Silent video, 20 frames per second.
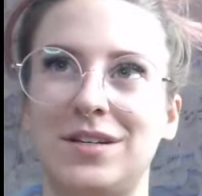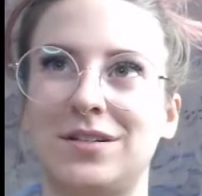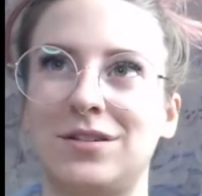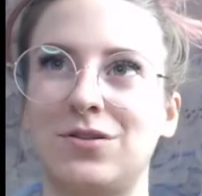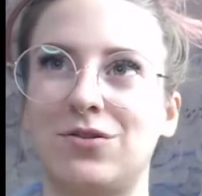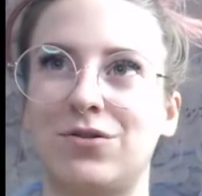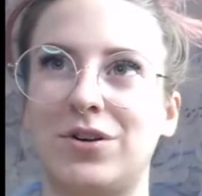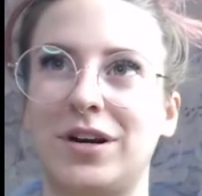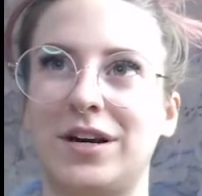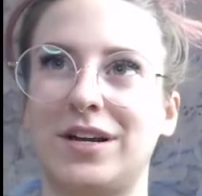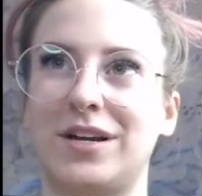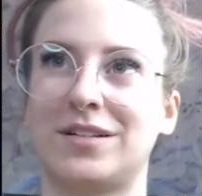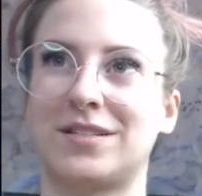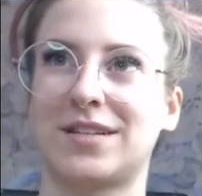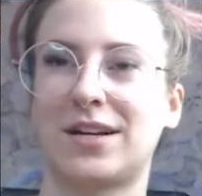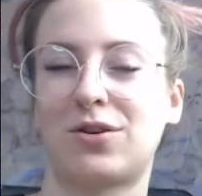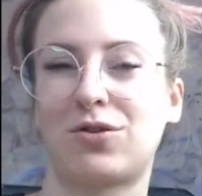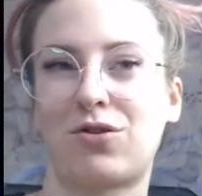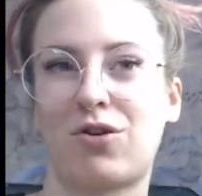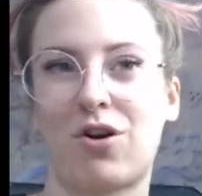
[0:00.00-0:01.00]
ingredients
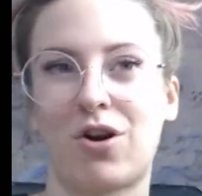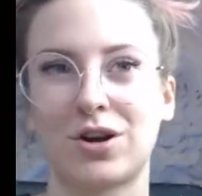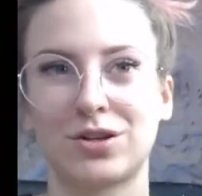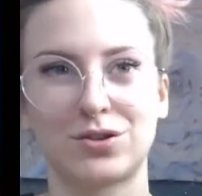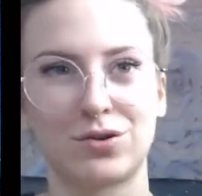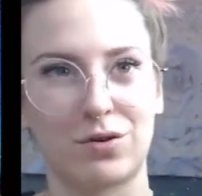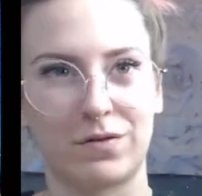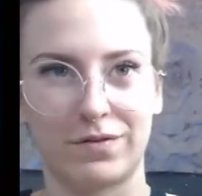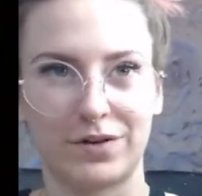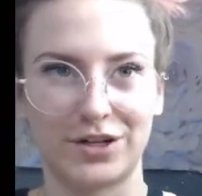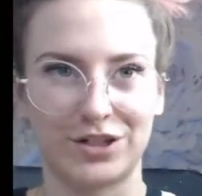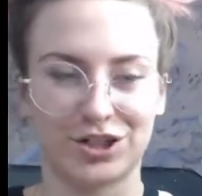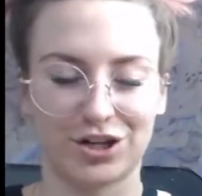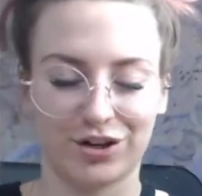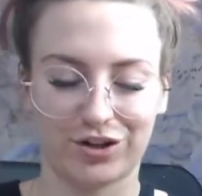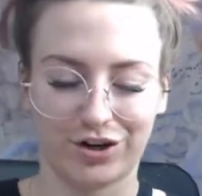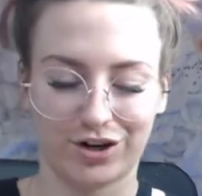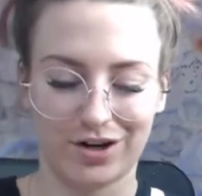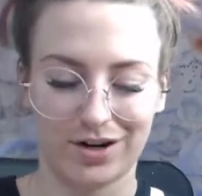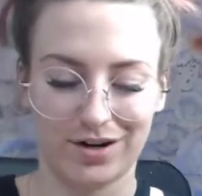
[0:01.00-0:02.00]
that'll cross over each
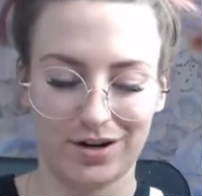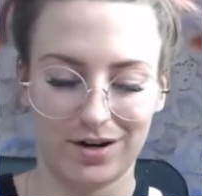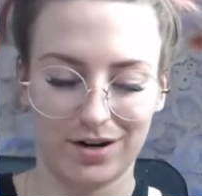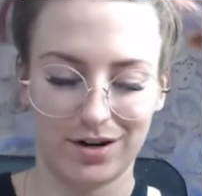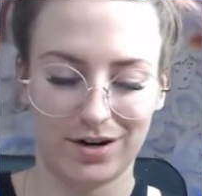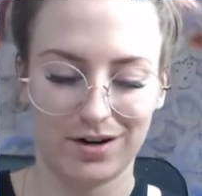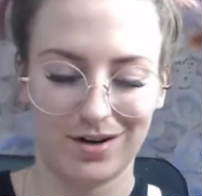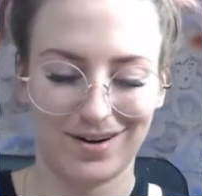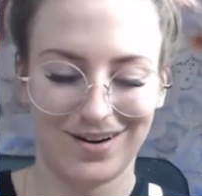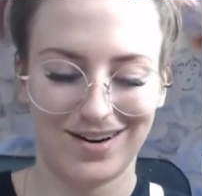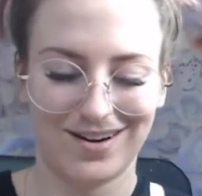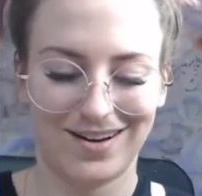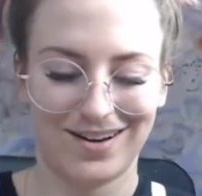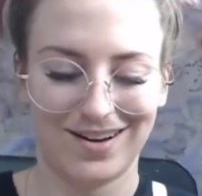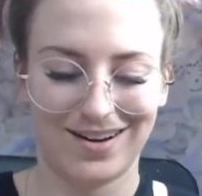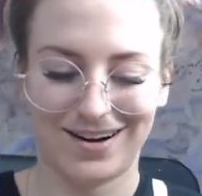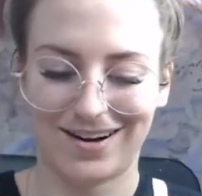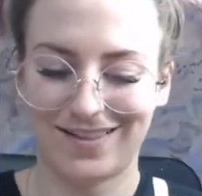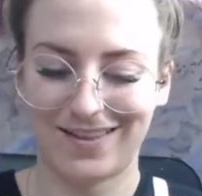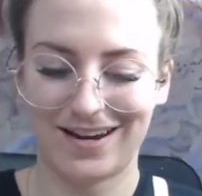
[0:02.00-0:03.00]
other.
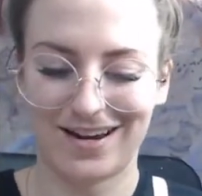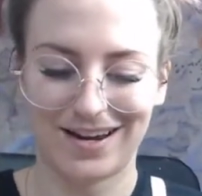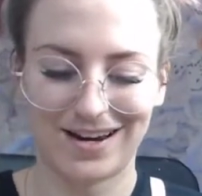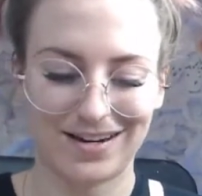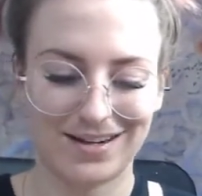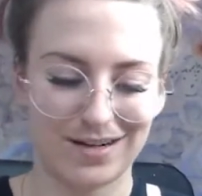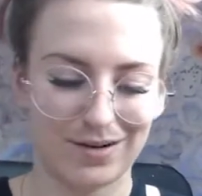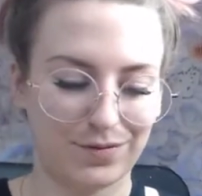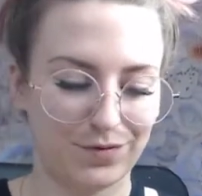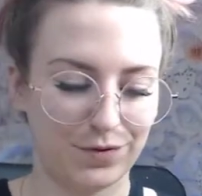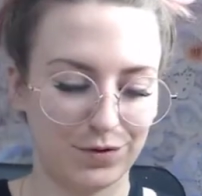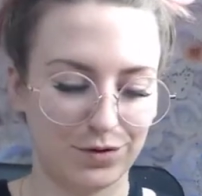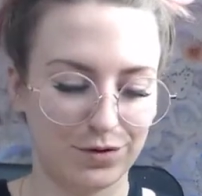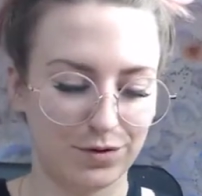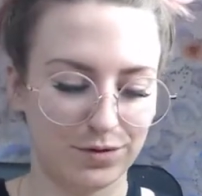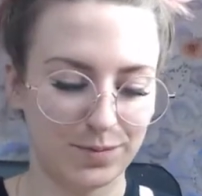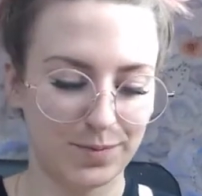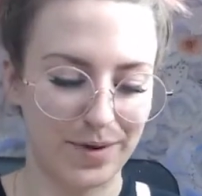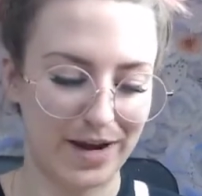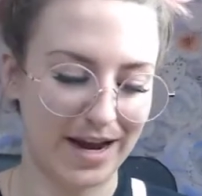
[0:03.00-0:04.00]
And then I end up, food
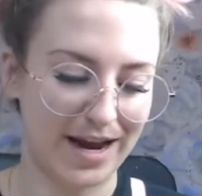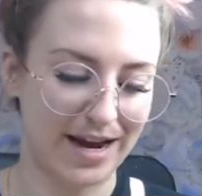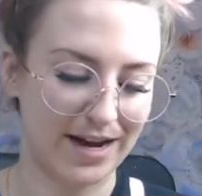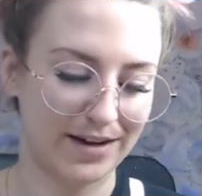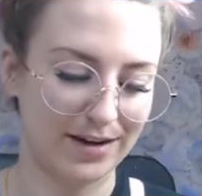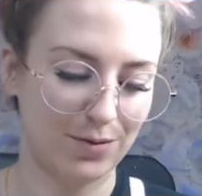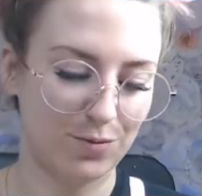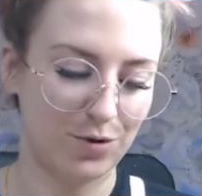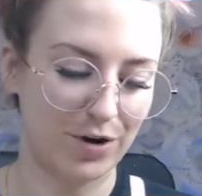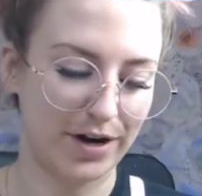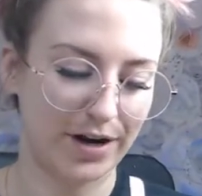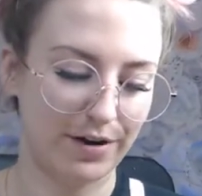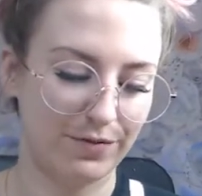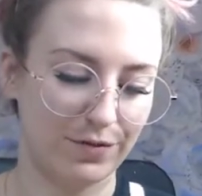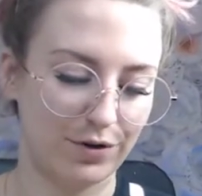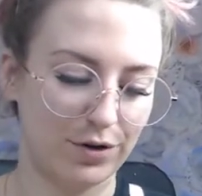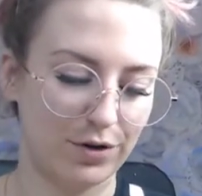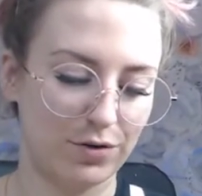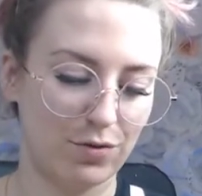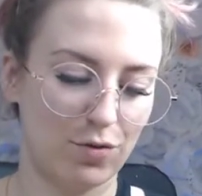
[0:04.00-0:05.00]
goes bad and
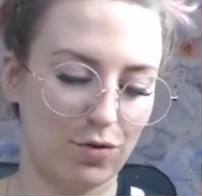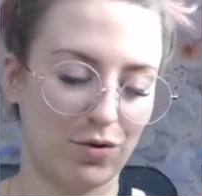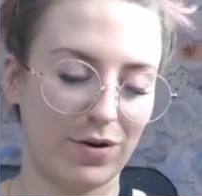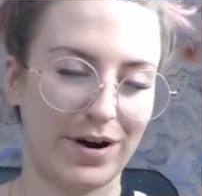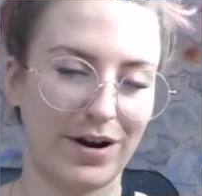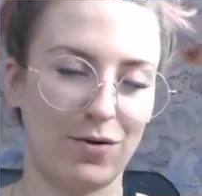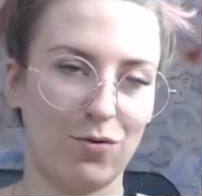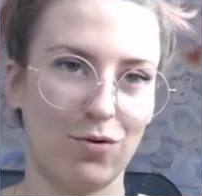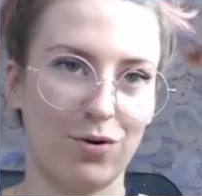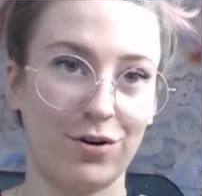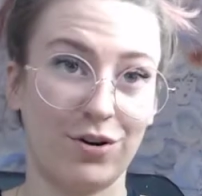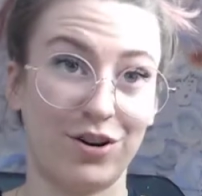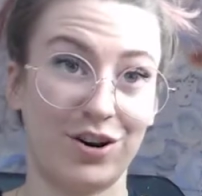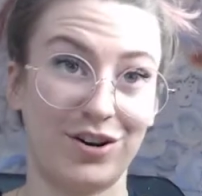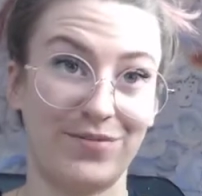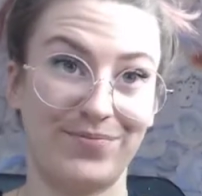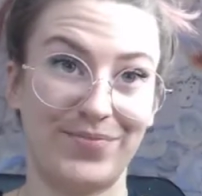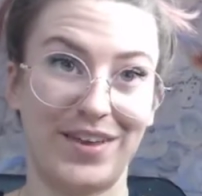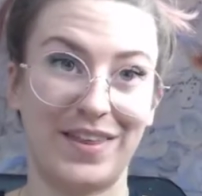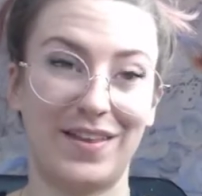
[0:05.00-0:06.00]
whatever, or I order
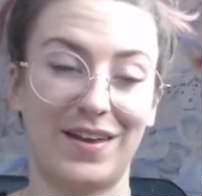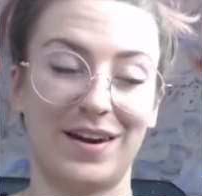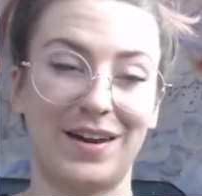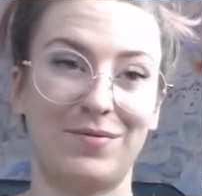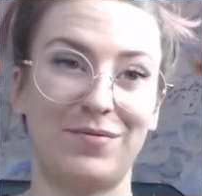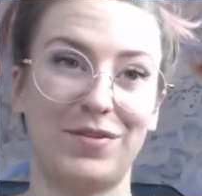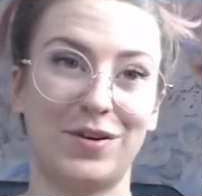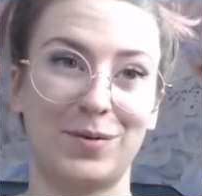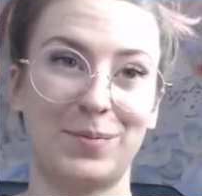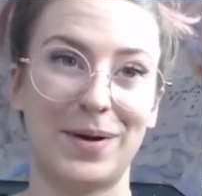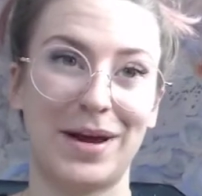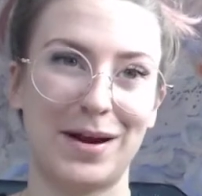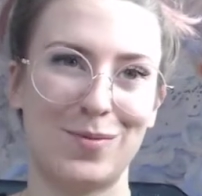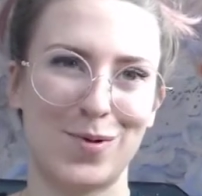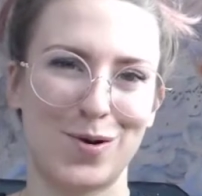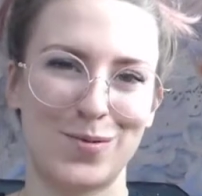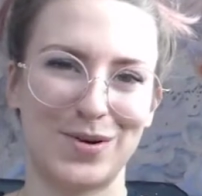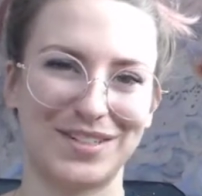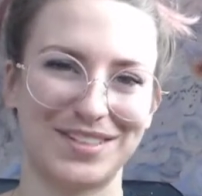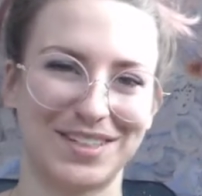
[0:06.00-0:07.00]
it, and then I feel bad
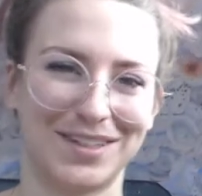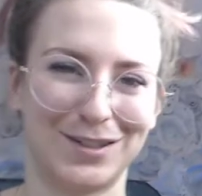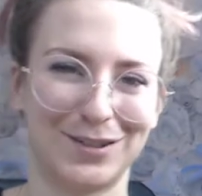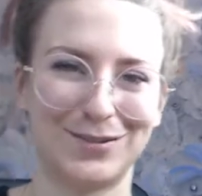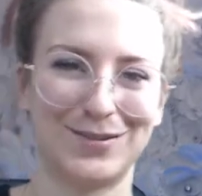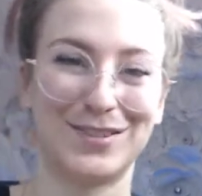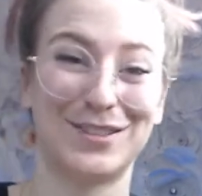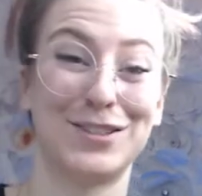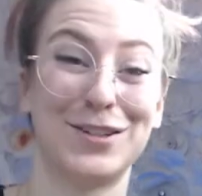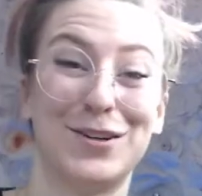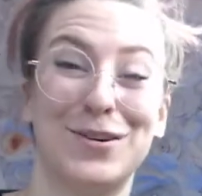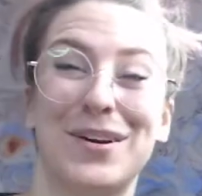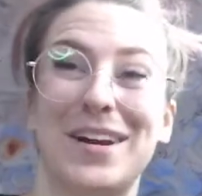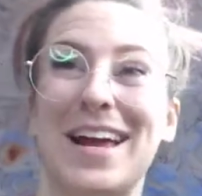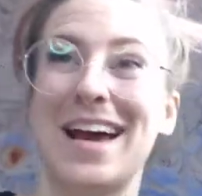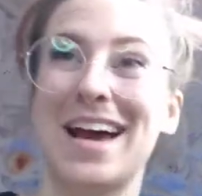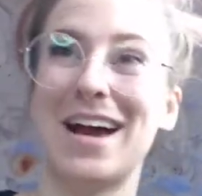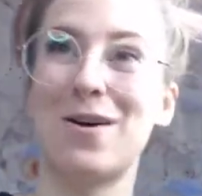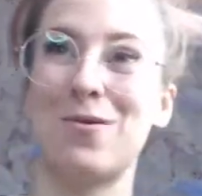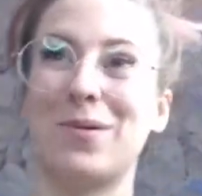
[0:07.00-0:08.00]
about myself. So
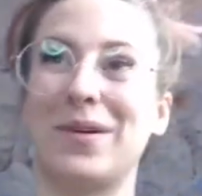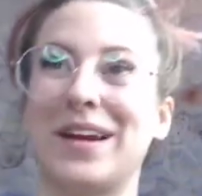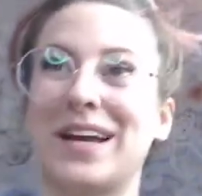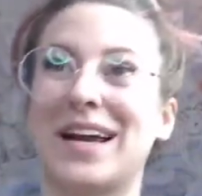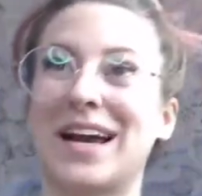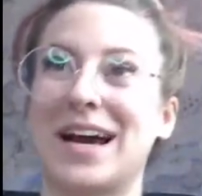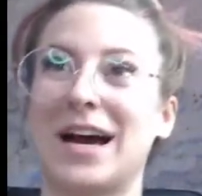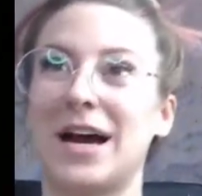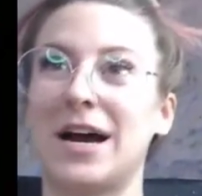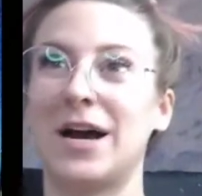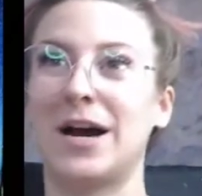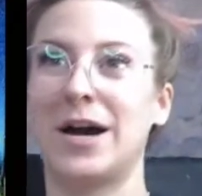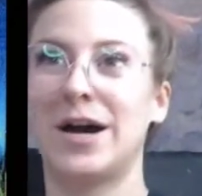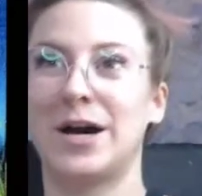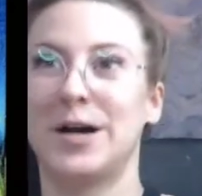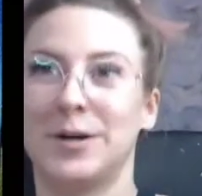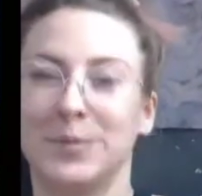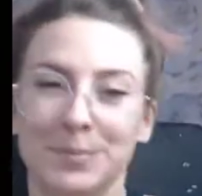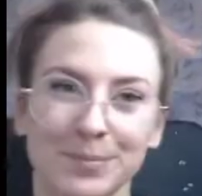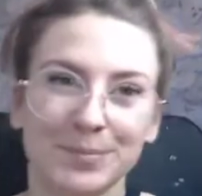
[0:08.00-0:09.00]
now when it
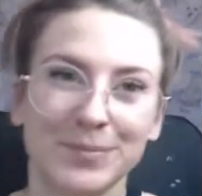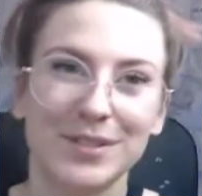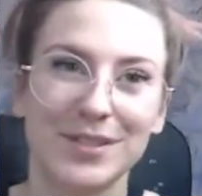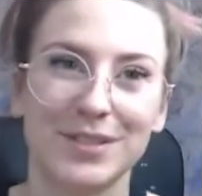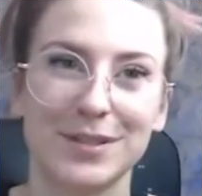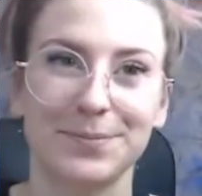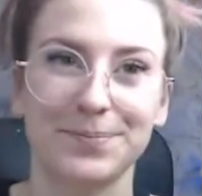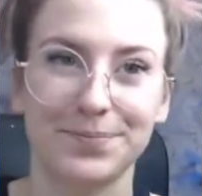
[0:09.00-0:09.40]
comes,